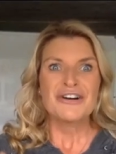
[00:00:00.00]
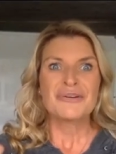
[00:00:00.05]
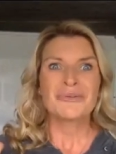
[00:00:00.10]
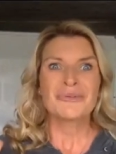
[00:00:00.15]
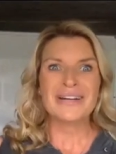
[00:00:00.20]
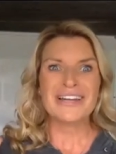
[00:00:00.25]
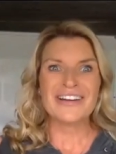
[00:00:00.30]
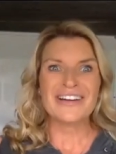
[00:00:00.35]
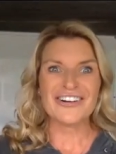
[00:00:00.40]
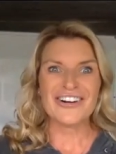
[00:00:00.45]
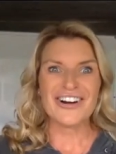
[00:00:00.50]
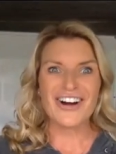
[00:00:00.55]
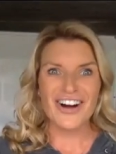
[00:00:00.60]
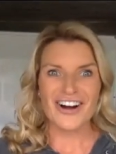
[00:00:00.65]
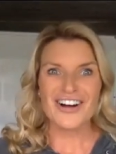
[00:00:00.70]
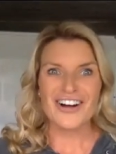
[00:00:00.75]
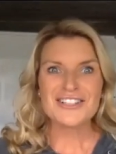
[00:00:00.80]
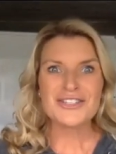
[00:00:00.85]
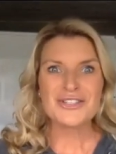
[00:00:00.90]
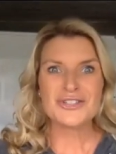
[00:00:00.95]
We are
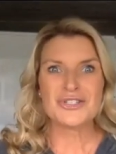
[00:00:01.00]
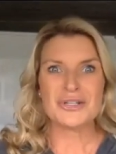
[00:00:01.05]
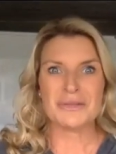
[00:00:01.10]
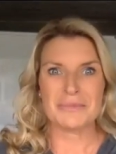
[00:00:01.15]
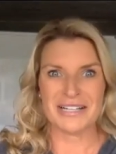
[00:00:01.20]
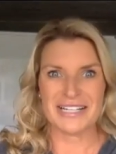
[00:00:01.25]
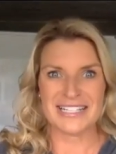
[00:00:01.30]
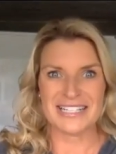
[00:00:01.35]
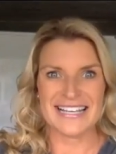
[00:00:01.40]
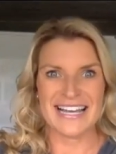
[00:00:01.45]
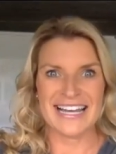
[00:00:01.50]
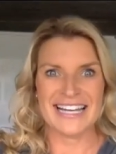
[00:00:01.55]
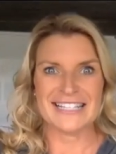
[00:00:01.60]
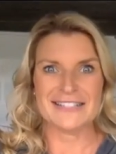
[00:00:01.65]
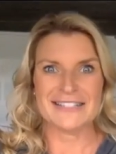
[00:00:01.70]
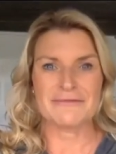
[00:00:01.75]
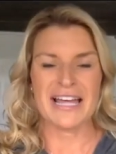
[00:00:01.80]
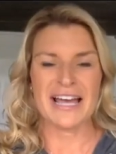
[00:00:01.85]
also super excited.